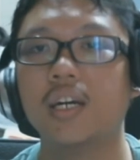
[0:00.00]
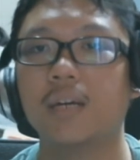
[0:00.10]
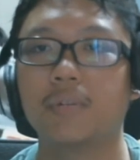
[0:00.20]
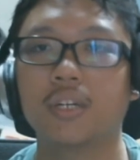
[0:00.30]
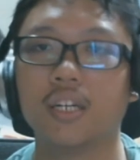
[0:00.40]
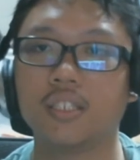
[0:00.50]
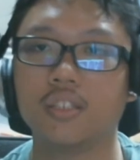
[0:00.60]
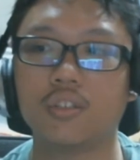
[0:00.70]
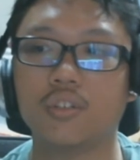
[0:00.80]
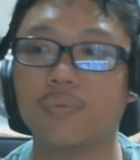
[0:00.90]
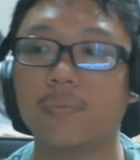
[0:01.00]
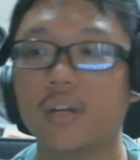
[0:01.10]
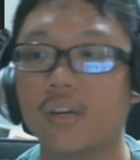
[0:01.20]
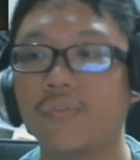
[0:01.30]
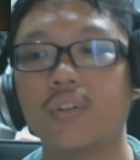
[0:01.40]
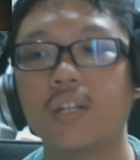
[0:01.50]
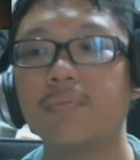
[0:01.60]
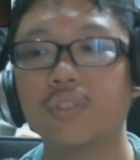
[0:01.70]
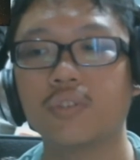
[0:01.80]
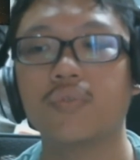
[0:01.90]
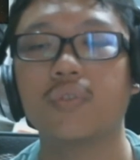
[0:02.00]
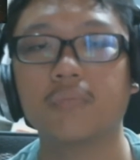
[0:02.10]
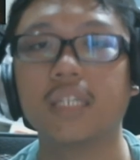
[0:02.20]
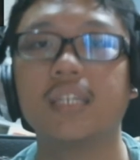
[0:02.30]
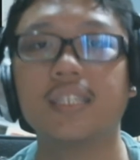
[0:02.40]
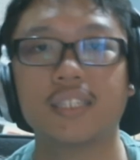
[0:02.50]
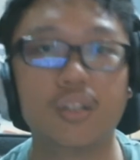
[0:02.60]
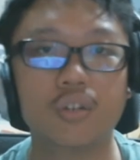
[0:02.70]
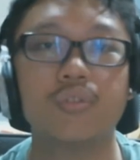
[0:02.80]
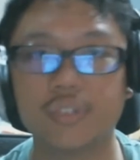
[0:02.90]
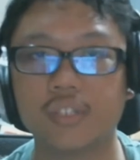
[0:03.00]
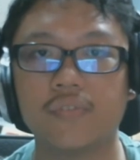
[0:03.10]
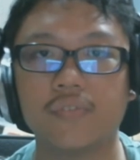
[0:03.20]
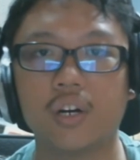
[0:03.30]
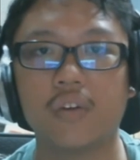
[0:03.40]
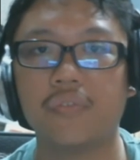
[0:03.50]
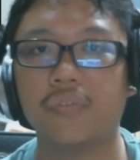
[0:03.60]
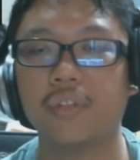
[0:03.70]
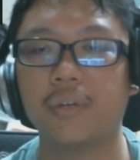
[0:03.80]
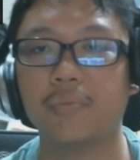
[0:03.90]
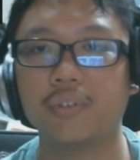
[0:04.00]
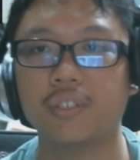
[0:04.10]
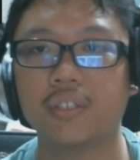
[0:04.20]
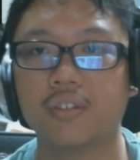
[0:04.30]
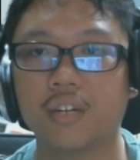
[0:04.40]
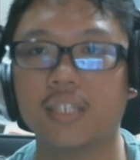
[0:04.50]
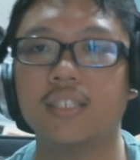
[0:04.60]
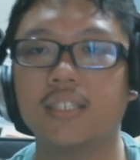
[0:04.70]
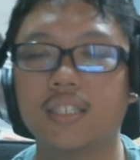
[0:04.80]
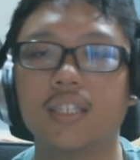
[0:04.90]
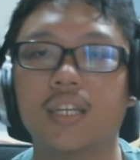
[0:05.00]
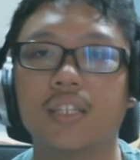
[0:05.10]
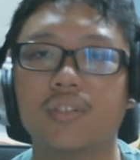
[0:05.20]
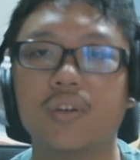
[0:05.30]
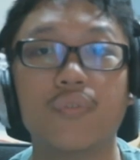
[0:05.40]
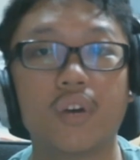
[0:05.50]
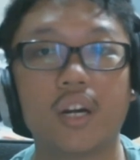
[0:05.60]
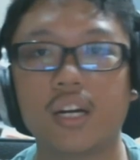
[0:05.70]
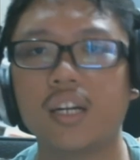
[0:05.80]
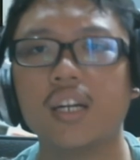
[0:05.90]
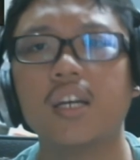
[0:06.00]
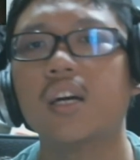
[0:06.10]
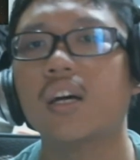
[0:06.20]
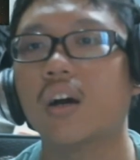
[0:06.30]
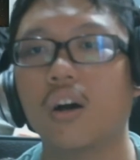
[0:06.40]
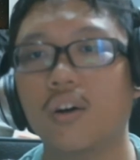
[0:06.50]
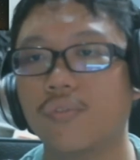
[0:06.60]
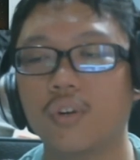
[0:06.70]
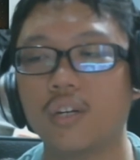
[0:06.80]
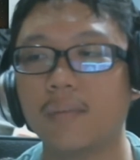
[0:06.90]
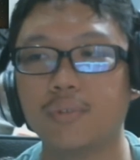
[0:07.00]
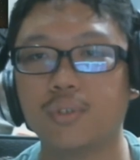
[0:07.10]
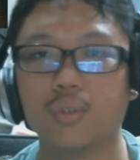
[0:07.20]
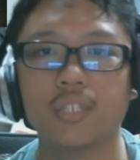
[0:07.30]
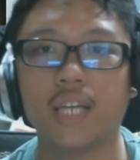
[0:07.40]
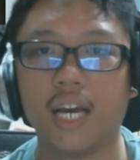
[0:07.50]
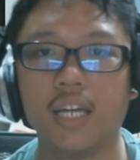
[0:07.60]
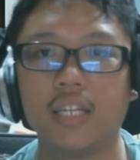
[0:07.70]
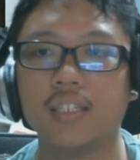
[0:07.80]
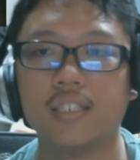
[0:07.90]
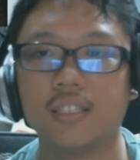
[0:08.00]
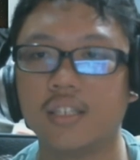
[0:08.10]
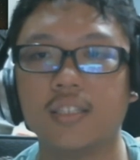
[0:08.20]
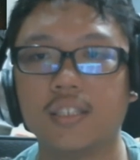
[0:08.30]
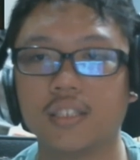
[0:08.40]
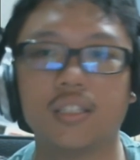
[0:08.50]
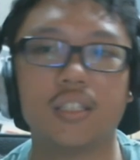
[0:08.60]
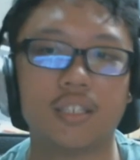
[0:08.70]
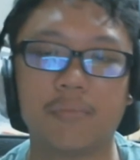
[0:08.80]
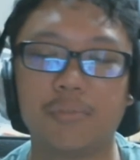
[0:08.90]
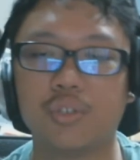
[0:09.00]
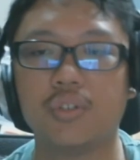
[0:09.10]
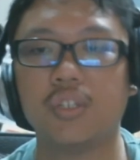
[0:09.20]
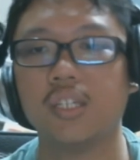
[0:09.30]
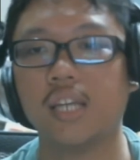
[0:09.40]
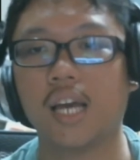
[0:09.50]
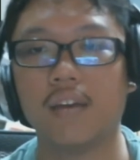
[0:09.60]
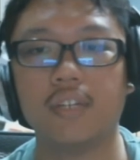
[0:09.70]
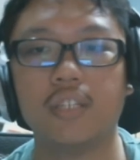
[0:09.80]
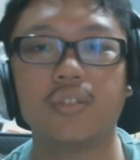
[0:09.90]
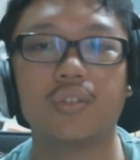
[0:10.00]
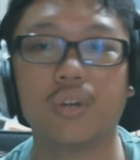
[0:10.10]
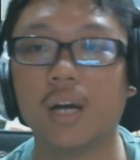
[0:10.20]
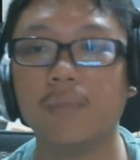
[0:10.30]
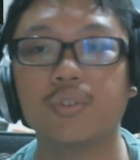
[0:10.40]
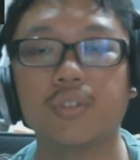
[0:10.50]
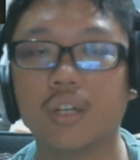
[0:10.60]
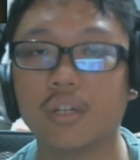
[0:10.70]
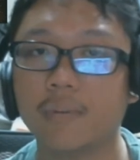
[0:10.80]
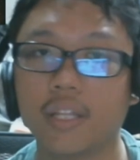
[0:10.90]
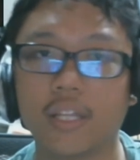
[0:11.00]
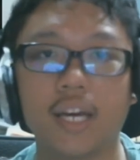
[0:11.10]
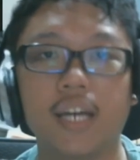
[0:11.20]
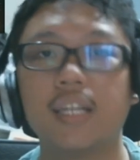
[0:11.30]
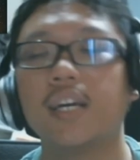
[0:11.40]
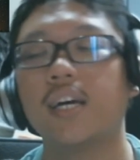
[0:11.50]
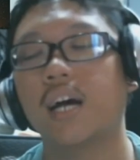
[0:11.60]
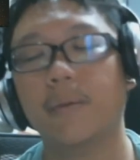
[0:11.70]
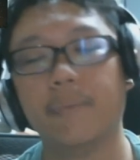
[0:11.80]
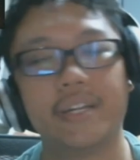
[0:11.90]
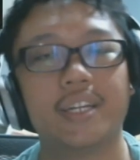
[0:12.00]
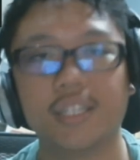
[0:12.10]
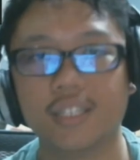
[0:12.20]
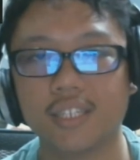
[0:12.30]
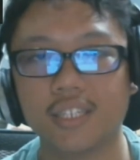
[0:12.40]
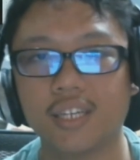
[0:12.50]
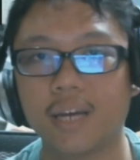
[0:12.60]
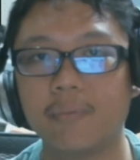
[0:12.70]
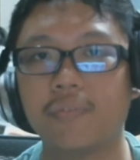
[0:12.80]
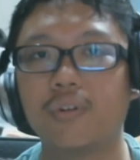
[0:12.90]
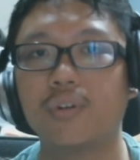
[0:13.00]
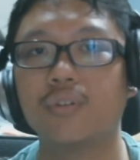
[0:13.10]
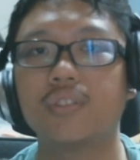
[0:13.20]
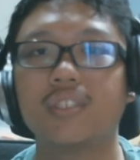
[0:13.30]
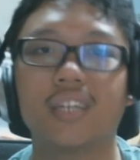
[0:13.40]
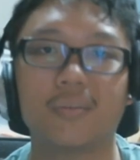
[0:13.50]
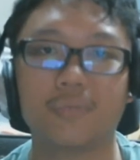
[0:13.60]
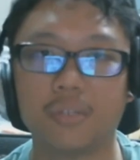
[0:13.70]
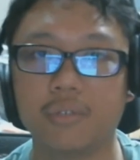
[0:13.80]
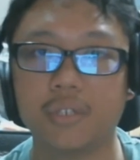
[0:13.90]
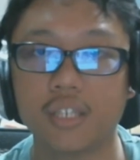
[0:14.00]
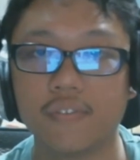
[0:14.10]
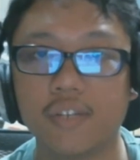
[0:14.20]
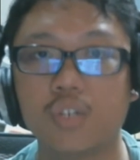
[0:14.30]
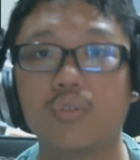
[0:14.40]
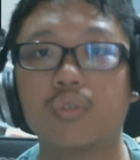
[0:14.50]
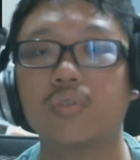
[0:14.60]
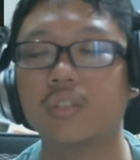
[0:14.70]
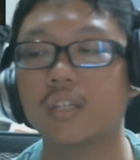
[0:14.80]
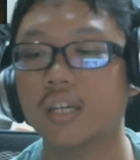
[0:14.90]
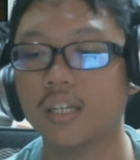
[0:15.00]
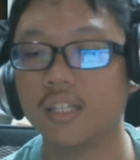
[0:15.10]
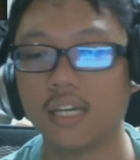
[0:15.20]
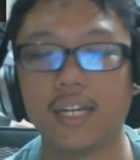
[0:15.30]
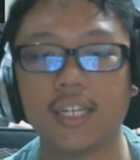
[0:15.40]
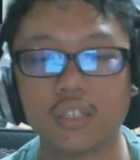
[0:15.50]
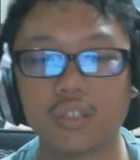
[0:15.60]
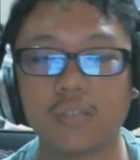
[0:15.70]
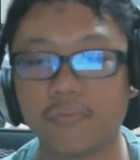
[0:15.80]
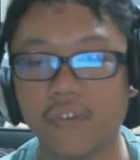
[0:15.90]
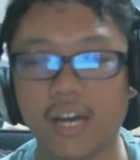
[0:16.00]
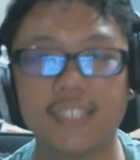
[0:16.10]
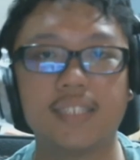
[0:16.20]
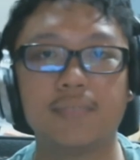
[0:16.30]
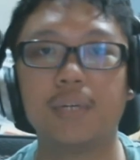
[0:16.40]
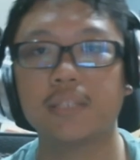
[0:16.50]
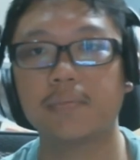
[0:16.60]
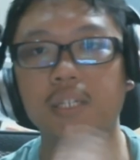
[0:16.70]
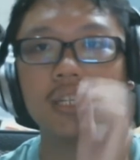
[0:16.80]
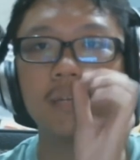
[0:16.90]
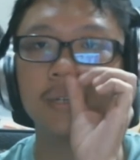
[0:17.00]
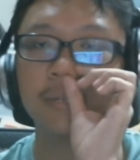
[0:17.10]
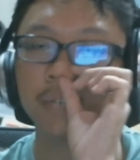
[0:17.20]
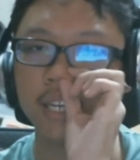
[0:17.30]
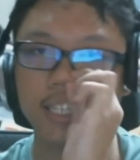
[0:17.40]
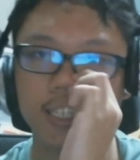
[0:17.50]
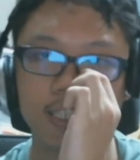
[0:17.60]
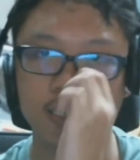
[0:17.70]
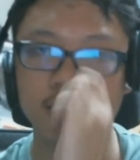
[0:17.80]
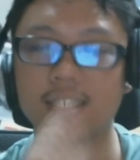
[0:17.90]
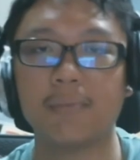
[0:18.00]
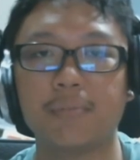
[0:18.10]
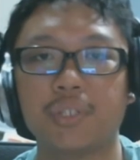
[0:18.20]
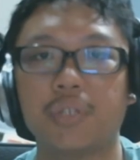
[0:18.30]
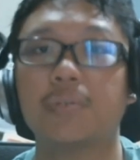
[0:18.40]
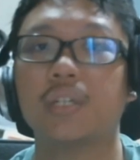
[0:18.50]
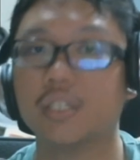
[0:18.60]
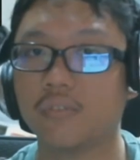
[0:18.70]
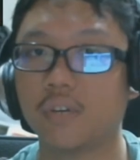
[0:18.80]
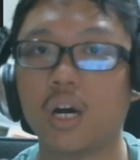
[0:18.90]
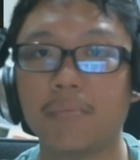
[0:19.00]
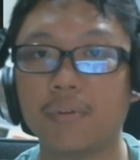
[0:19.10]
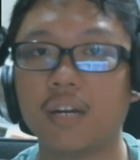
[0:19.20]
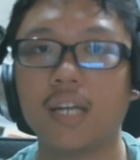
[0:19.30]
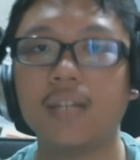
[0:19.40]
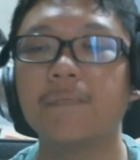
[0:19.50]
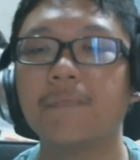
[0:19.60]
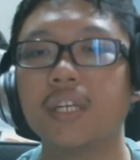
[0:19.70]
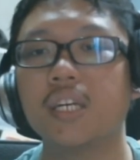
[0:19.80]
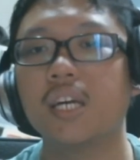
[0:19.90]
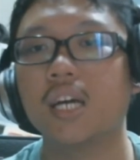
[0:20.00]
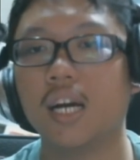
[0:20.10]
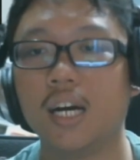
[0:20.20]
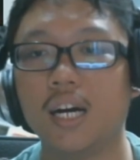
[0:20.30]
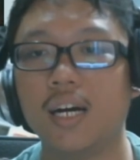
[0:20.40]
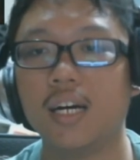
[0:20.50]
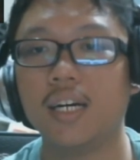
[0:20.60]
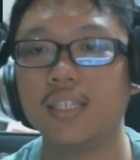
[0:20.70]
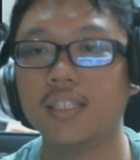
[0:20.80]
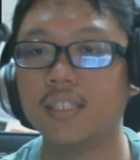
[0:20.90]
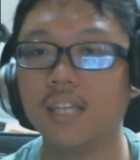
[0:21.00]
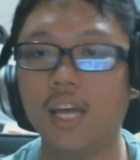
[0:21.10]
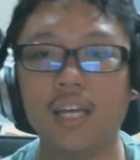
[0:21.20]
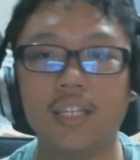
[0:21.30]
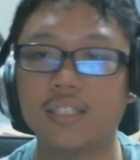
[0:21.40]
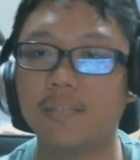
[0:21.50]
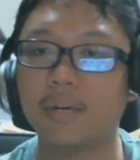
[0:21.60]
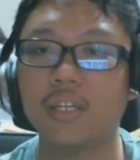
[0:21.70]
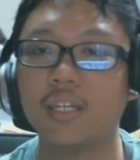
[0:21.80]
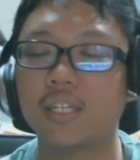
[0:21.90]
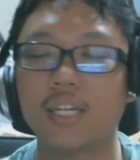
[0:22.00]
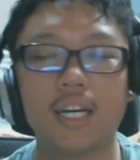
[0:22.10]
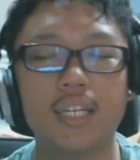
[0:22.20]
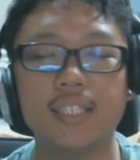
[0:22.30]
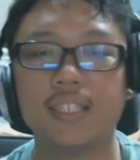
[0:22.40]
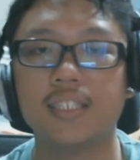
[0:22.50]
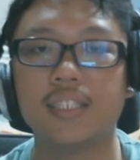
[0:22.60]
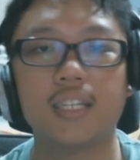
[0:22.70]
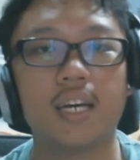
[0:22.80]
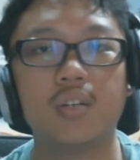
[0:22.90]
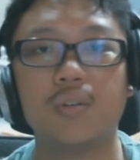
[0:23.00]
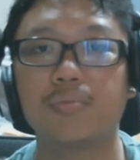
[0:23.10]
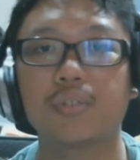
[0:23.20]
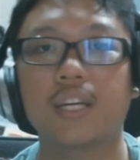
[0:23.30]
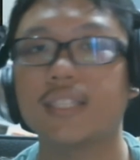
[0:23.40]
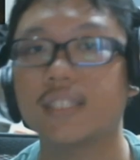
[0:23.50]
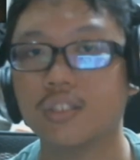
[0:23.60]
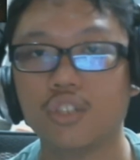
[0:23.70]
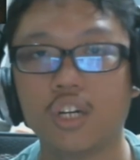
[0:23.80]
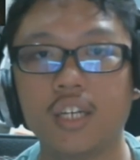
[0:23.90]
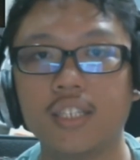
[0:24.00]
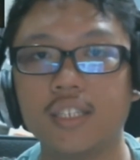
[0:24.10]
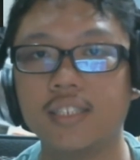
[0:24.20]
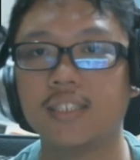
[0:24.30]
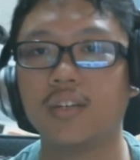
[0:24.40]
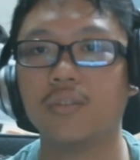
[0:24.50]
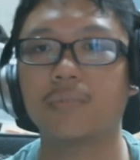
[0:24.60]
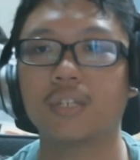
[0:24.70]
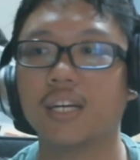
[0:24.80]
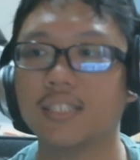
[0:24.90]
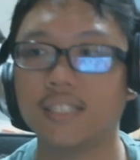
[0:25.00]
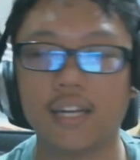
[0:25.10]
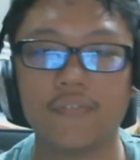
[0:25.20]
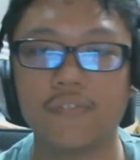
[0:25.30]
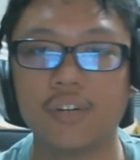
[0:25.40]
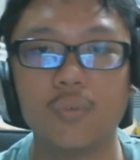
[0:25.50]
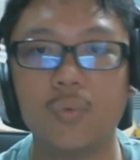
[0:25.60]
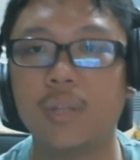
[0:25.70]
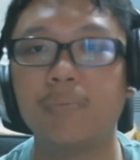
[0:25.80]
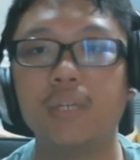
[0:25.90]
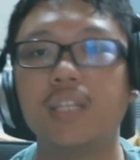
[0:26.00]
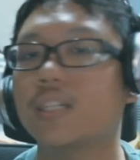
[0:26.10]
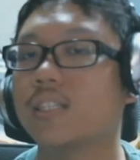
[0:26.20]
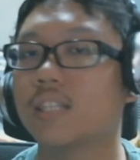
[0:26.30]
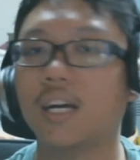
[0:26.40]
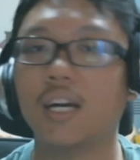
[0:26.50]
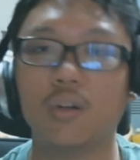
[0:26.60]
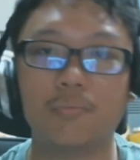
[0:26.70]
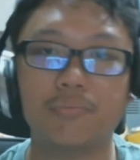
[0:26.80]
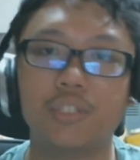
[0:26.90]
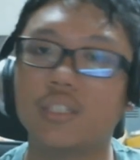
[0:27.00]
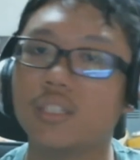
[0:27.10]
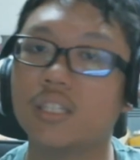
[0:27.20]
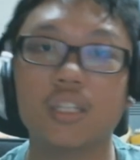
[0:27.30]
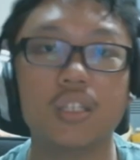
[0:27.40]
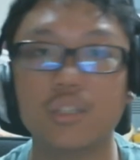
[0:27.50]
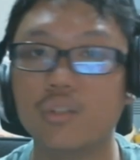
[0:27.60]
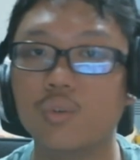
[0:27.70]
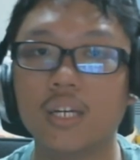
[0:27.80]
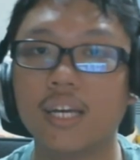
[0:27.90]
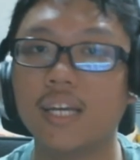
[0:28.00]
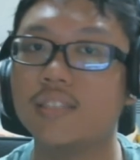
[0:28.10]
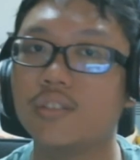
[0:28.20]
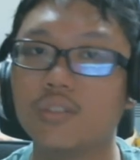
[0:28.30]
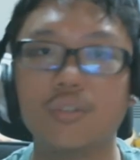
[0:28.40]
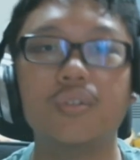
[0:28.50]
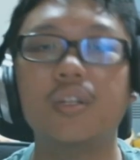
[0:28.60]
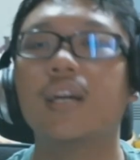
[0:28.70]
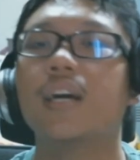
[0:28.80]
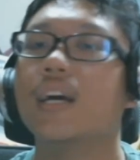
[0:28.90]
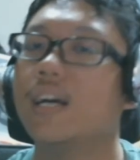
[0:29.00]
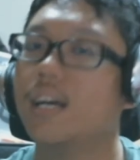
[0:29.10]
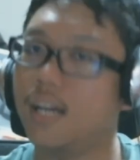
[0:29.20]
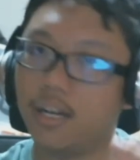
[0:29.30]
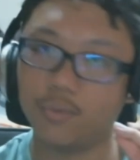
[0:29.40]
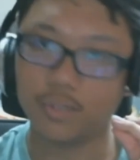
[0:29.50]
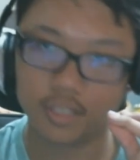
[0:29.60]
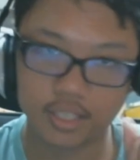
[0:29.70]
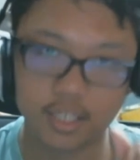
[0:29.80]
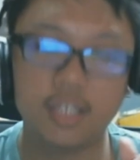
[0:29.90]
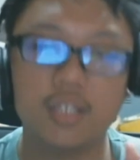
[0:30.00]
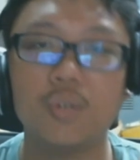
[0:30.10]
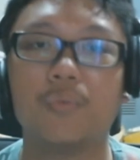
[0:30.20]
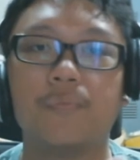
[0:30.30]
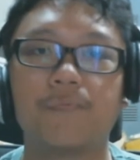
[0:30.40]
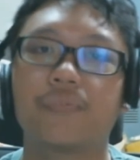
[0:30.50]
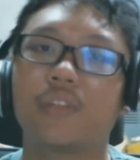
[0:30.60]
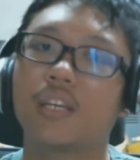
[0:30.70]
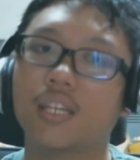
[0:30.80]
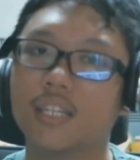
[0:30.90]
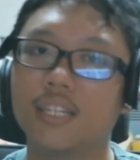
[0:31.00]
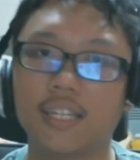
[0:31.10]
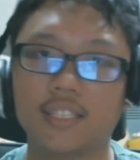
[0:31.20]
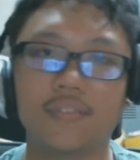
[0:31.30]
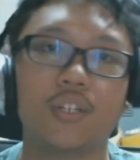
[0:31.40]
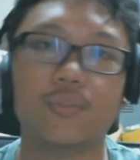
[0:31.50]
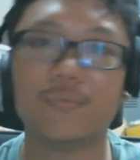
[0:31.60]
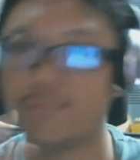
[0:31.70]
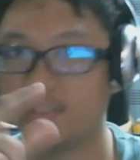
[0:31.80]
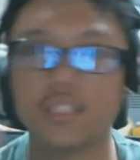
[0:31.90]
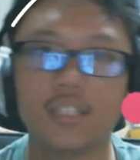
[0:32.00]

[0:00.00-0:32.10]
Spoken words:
because, you know, a full episode for me is inclusive of the post-credit scene, and so far all four episodes had, and it's just this episode didn't have it. So I'm so sorry about that. I'm editing the Game of Thrones, and I'm gonna be giving you that as fast as possible. I'm gonna be editing this episode because of copyright. Yeah, that's about it, guys. And I hope you guys enjoyed this. I hope you guys had fun with me, and I hope to see you again soon. I will see you in the next video. See you